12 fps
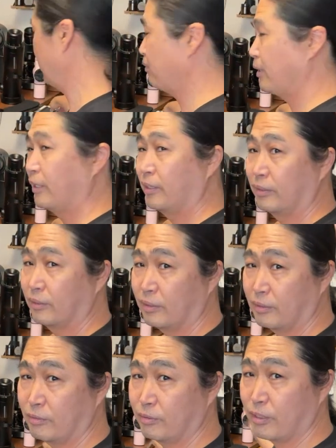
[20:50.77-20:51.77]
be,
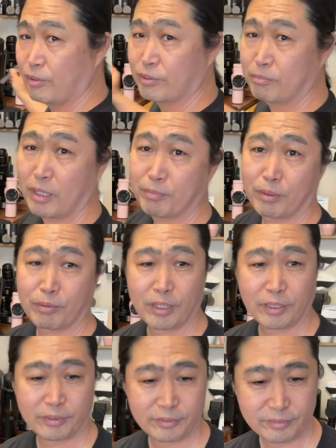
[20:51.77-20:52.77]
who knows? It might be okay.
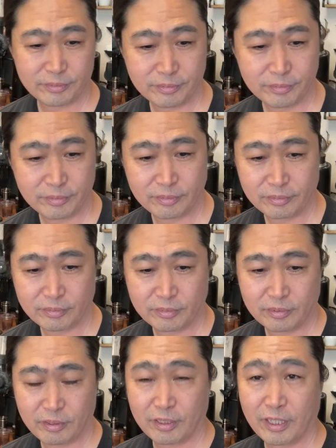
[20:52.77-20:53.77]

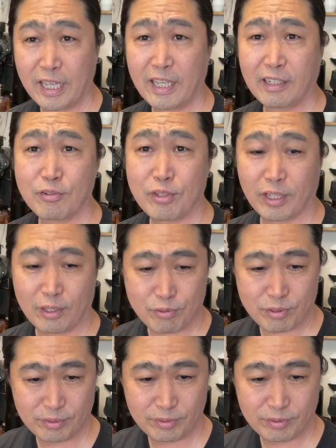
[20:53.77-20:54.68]
Again, 80 seconds.